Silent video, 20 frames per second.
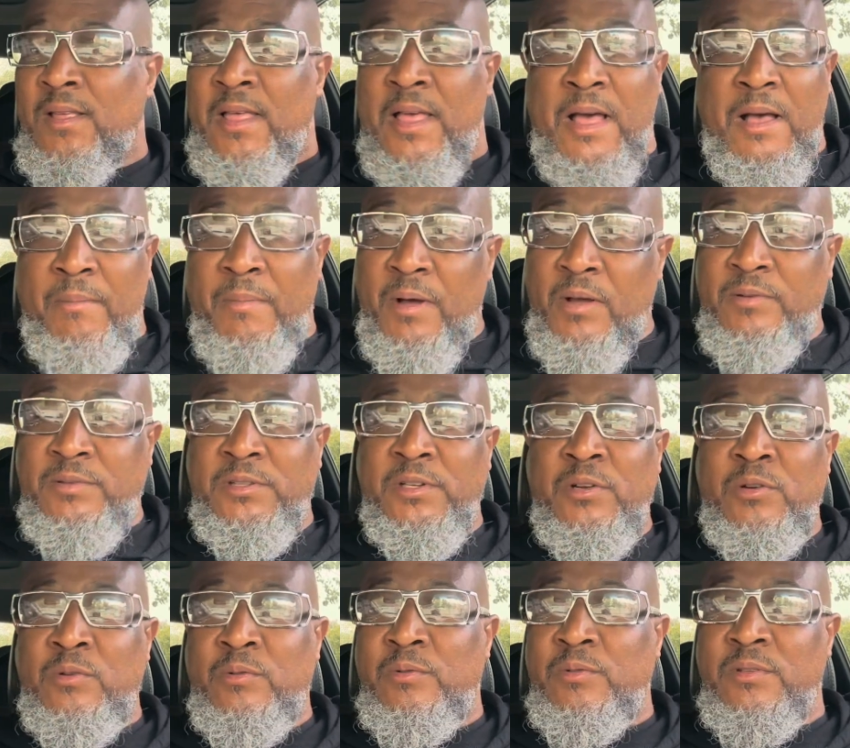How about,
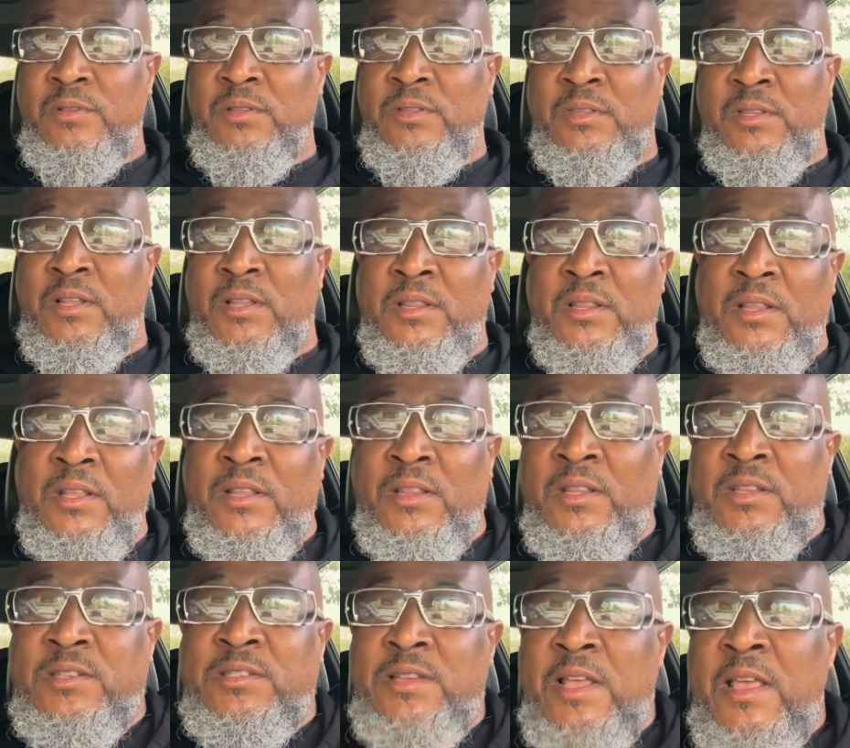Joe,
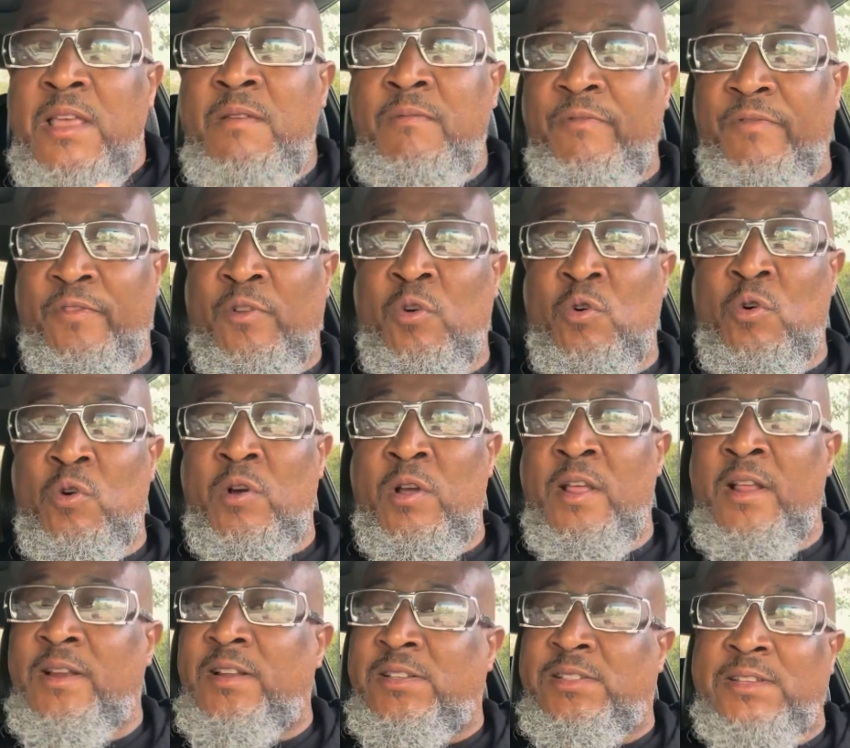the same floor,
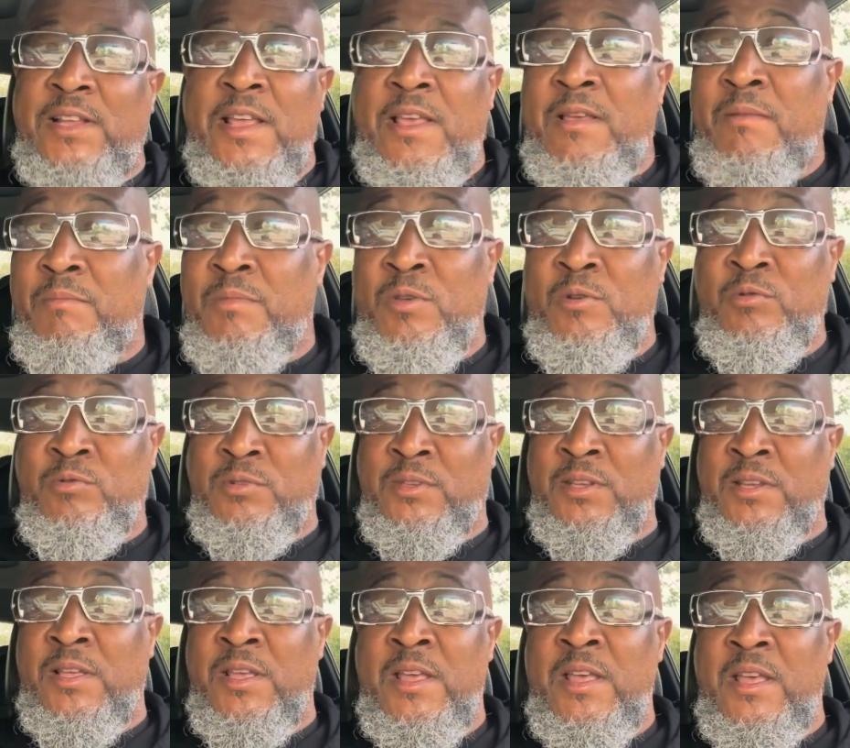the same
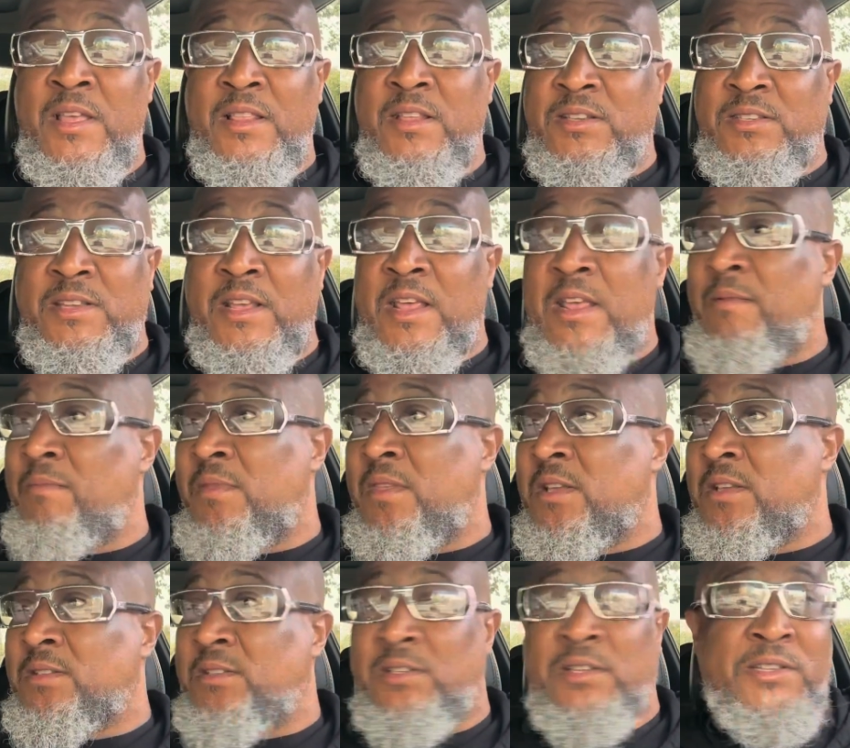music, the same
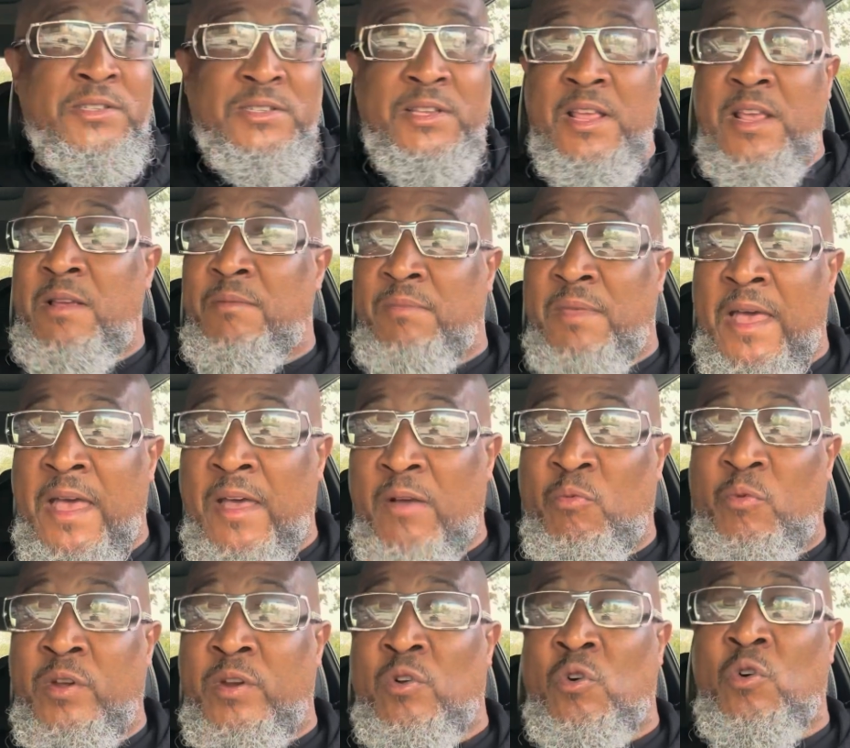this, the same that
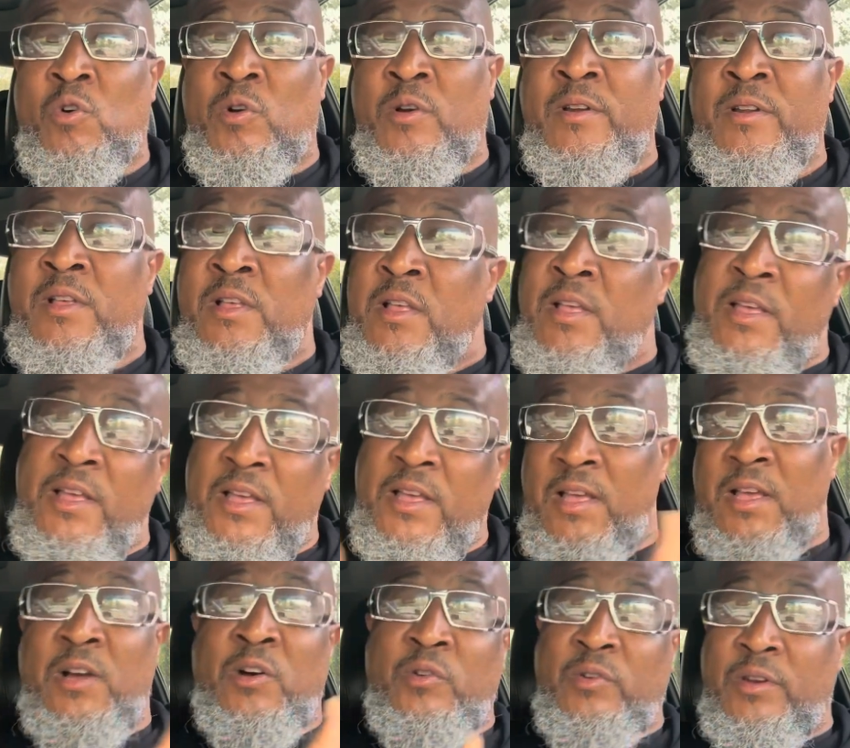went on
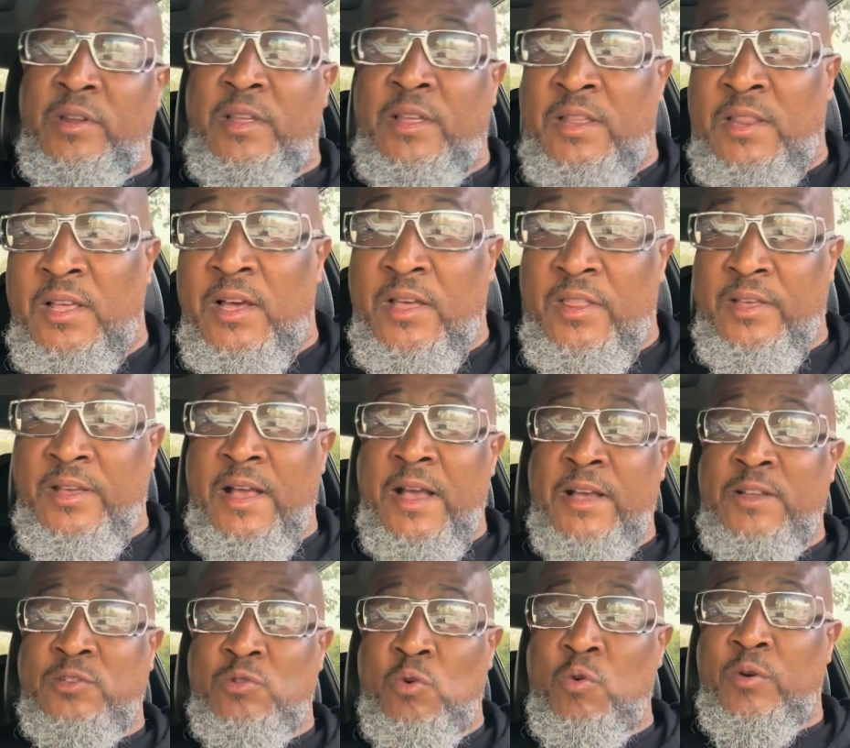in the other
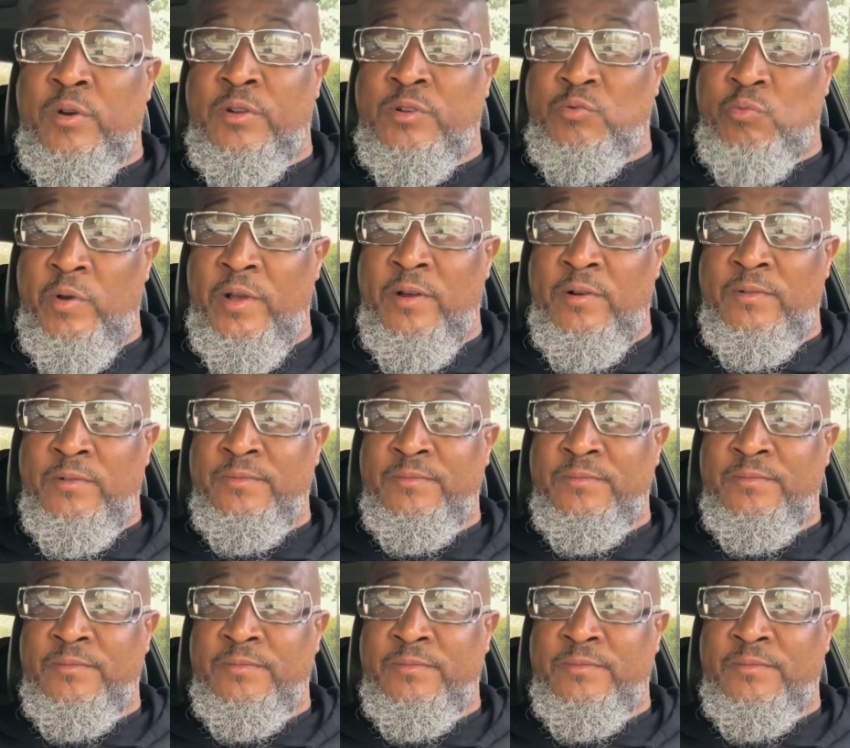guy's corner as well.